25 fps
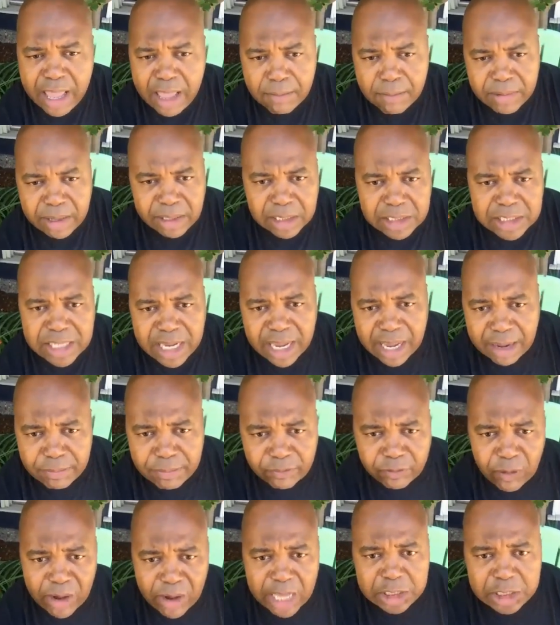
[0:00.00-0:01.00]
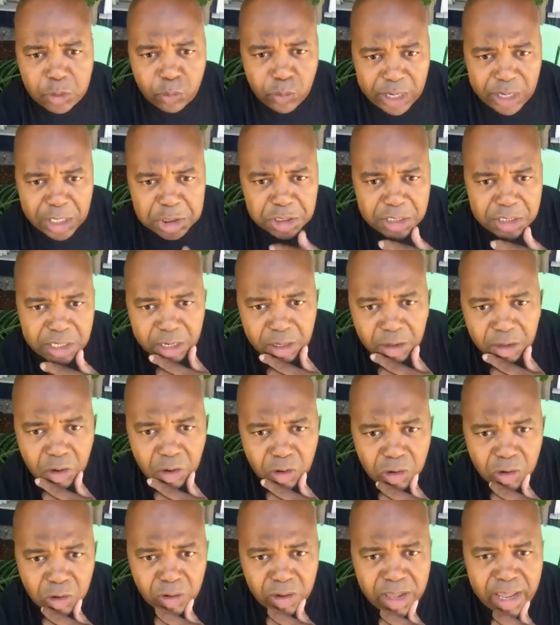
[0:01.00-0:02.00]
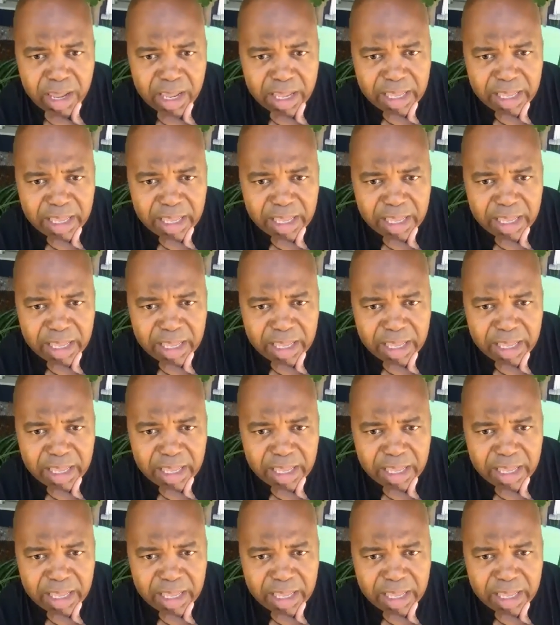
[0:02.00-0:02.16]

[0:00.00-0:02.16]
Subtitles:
By the time of graduation had occurred,